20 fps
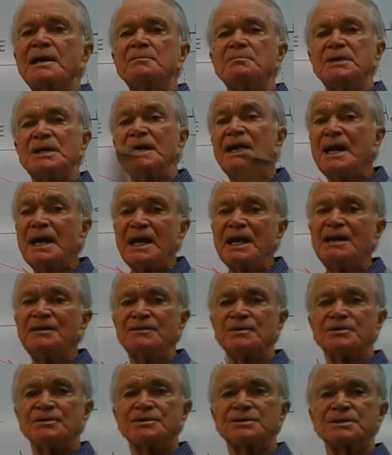
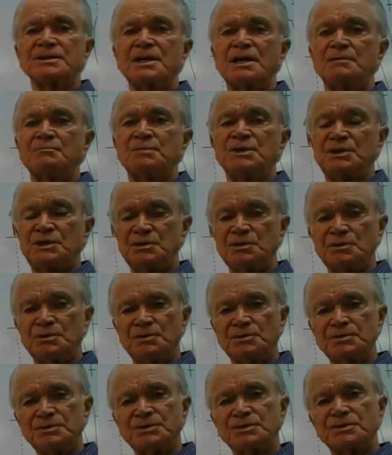behaviors can be
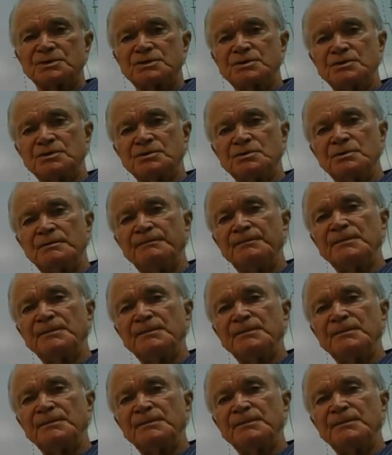used to